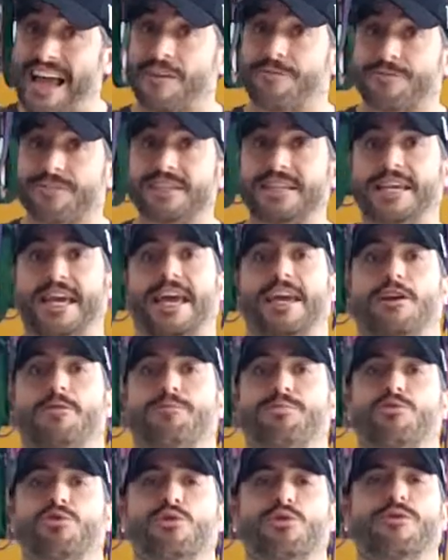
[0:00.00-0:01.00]
FDA
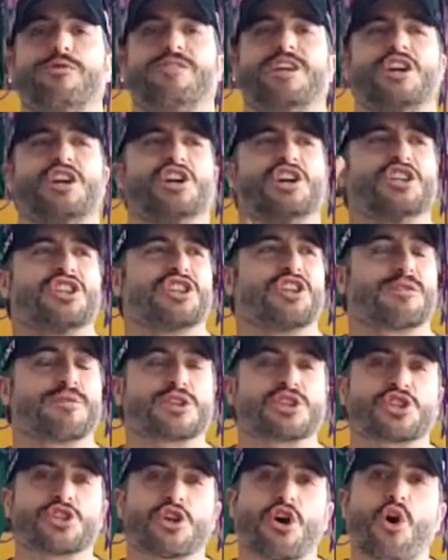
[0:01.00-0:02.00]
approved, there
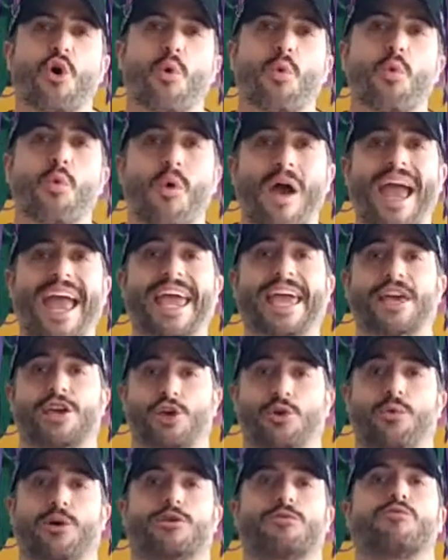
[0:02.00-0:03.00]
is no way
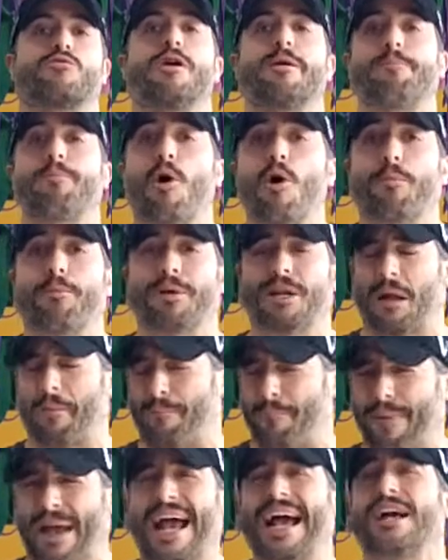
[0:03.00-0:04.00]
you would rip open
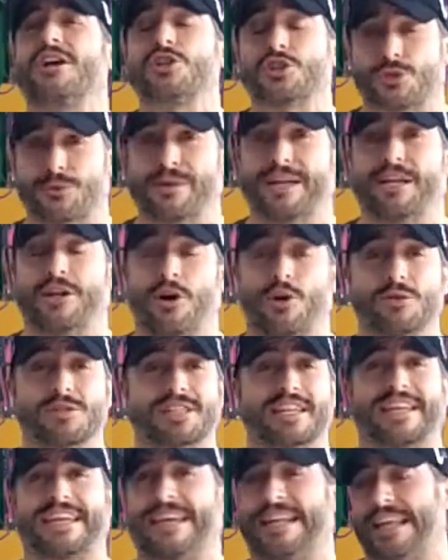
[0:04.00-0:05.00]
a bag of
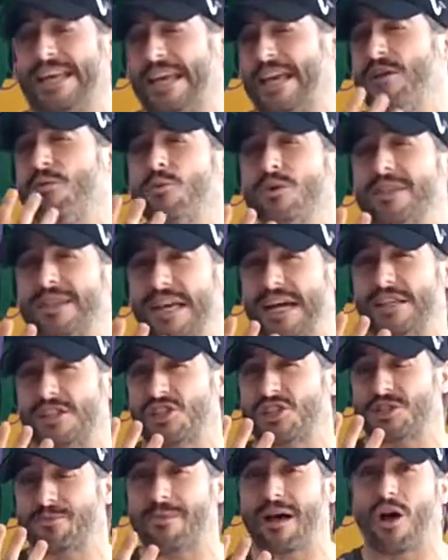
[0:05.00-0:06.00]
Doritos, get hit with that
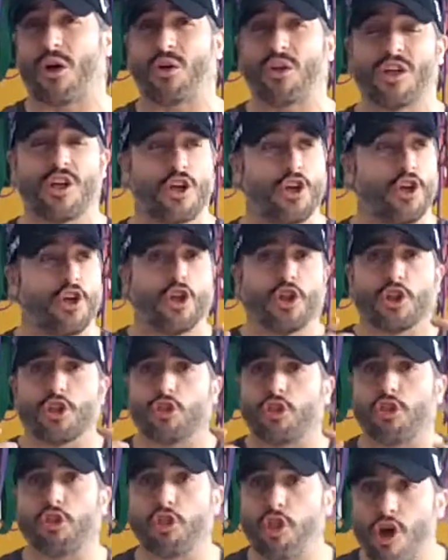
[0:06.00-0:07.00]
smell,
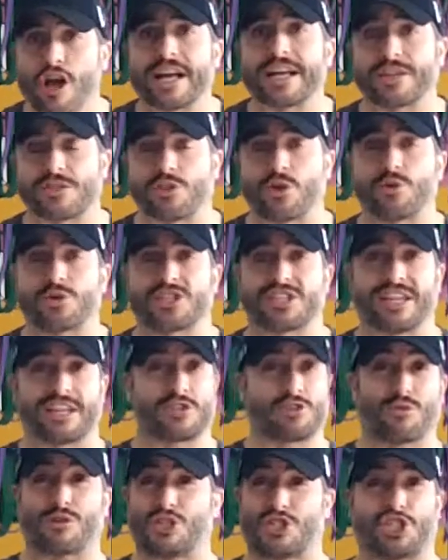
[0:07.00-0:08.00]
look at those
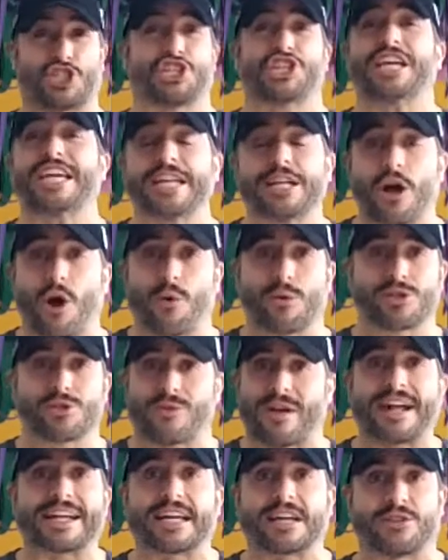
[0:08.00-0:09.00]
things, or
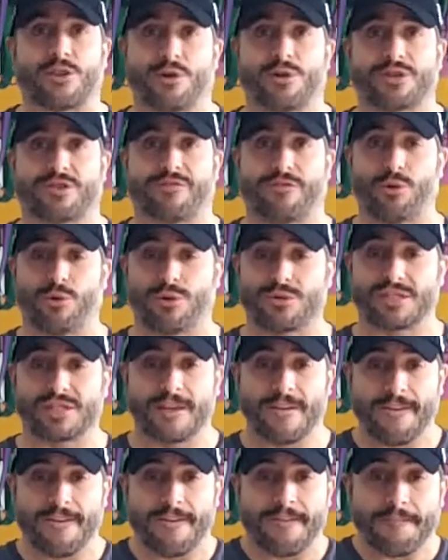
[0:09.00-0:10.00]
Cheetos, or any of those foods.